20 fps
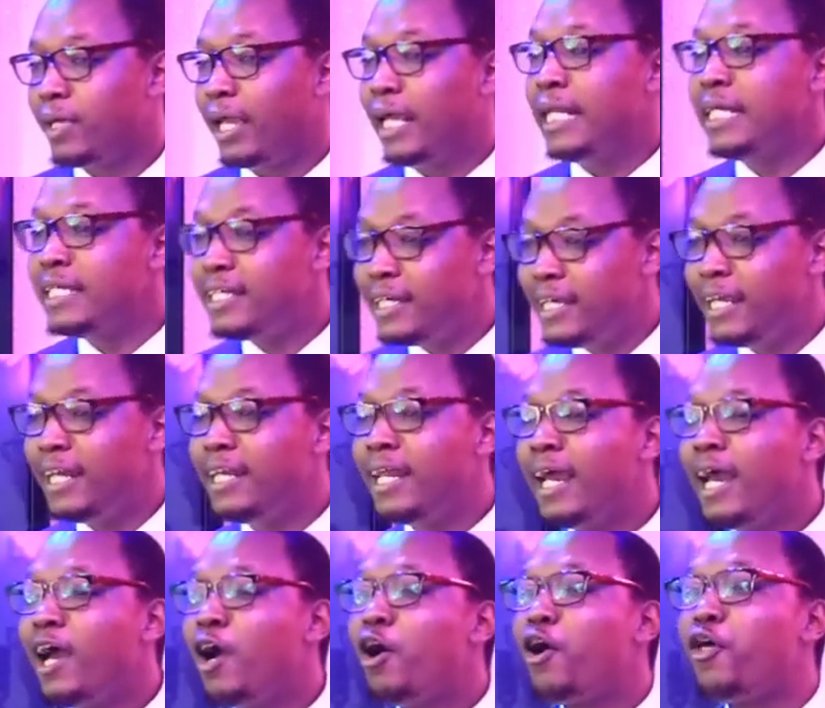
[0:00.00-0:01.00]

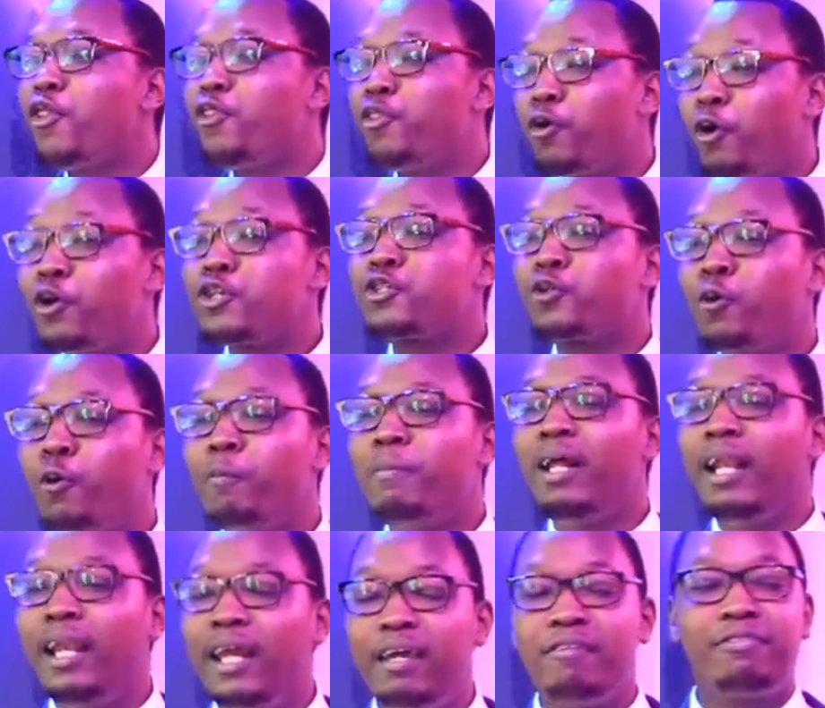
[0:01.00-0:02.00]
Indeed, those who
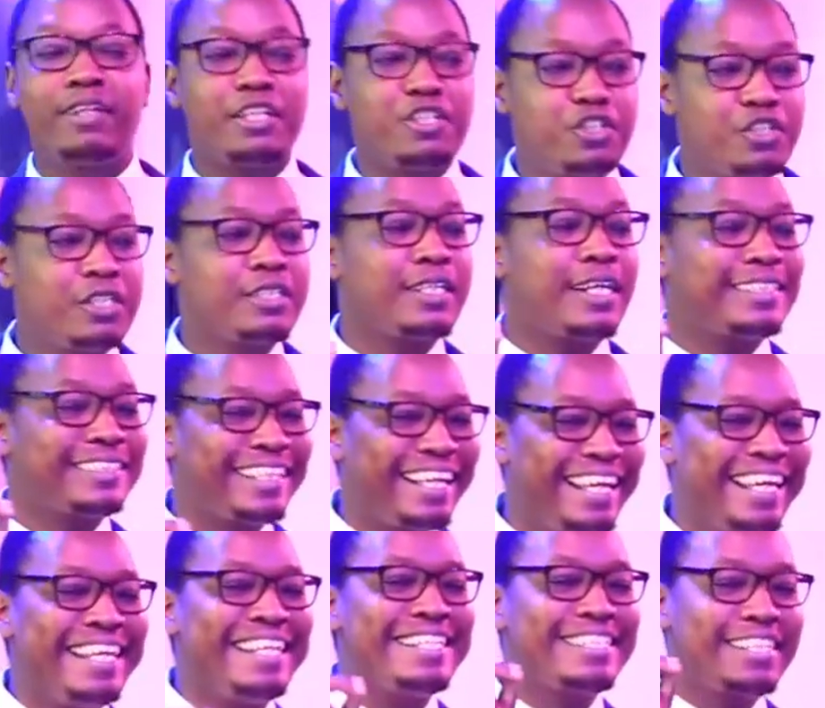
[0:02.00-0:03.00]
believe that Jesus
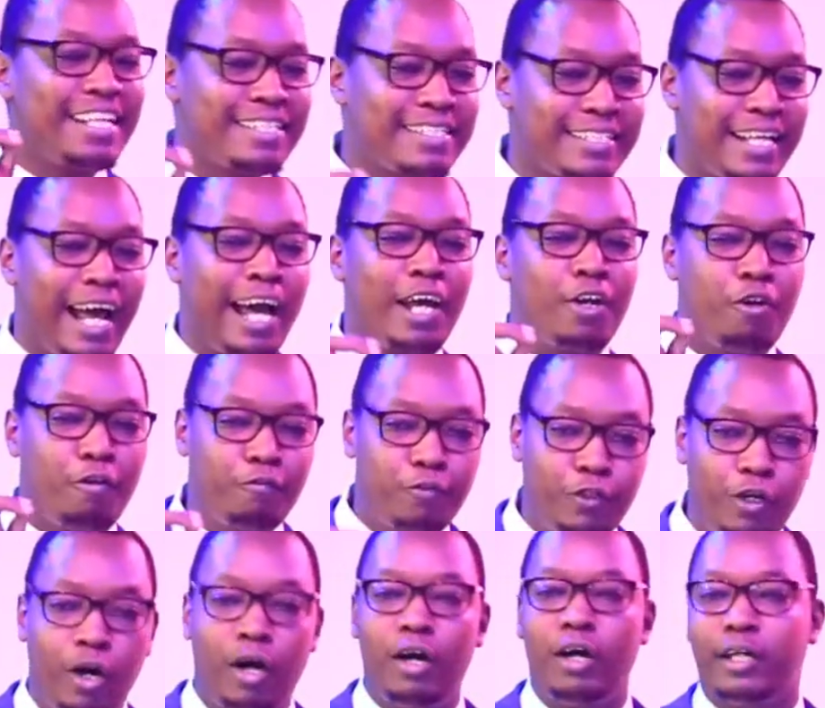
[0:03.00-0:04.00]
is the Son of
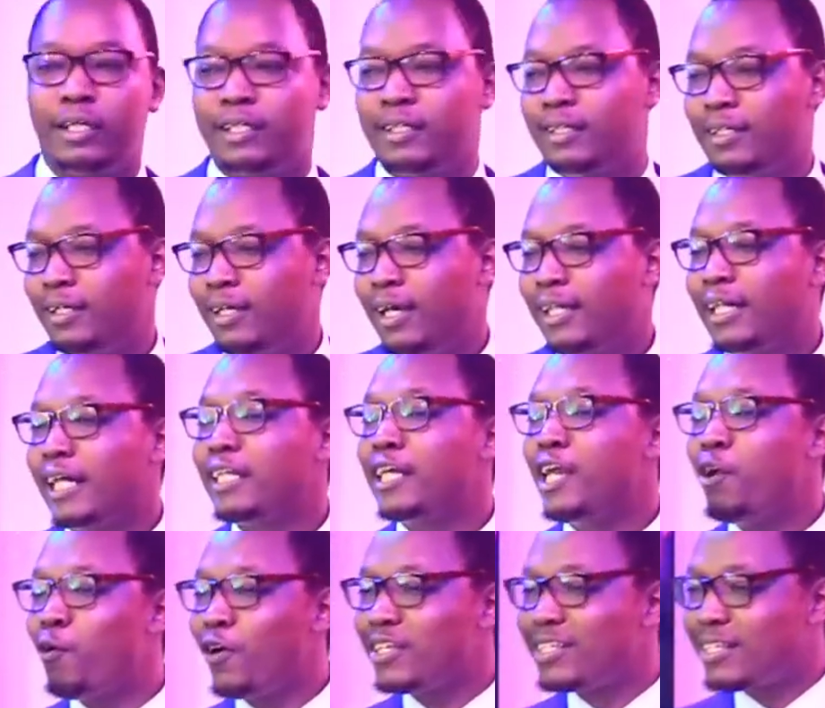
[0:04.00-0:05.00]
God, that
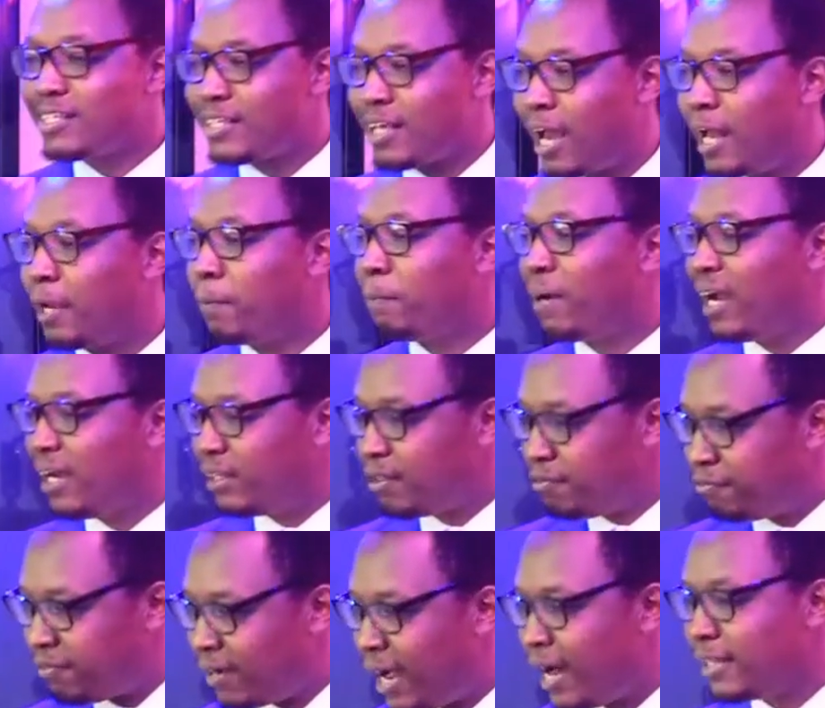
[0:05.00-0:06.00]
he was sent by
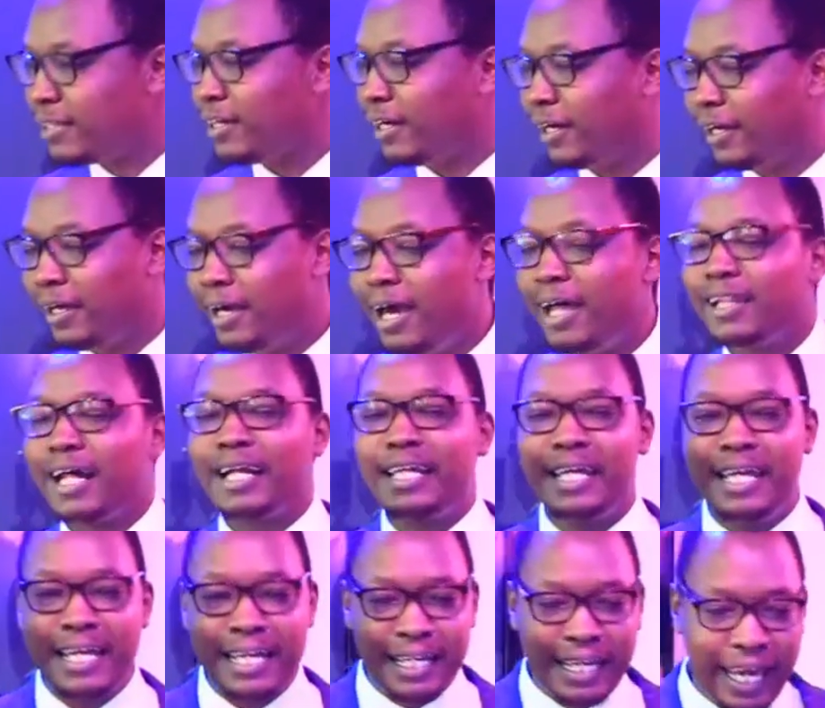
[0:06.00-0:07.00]
the Father,
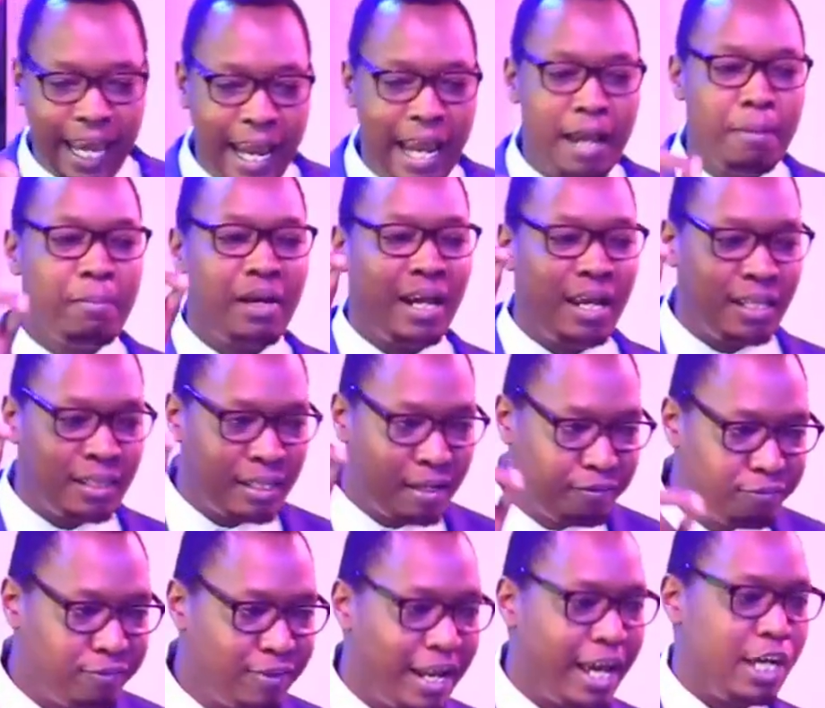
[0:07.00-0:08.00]
that he came in the
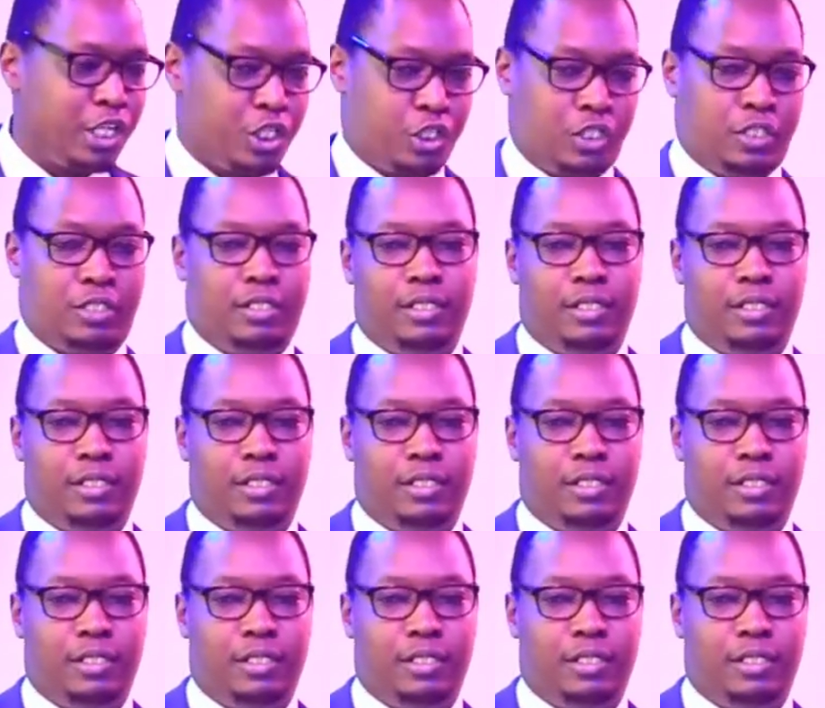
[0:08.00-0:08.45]
flesh,